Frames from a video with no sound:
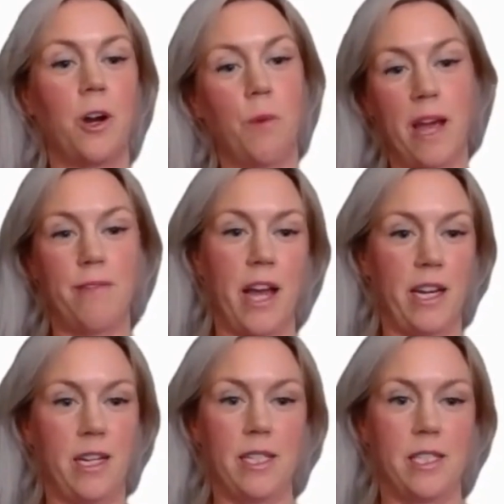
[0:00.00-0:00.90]
our way of
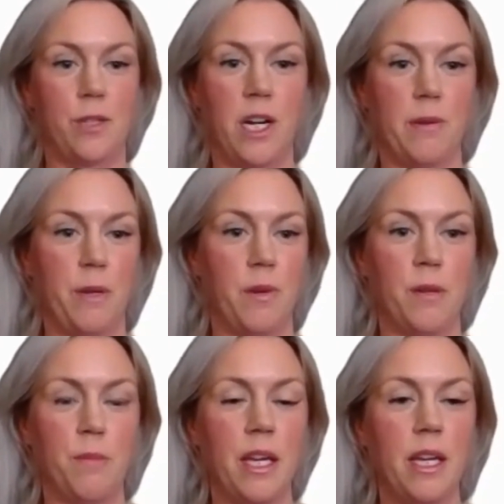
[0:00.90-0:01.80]
getting us to where we want
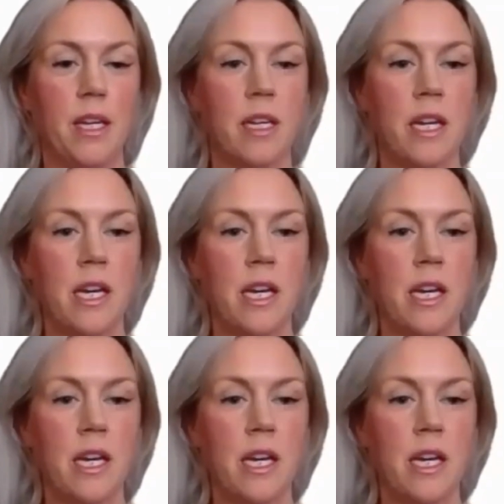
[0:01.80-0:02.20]
to be.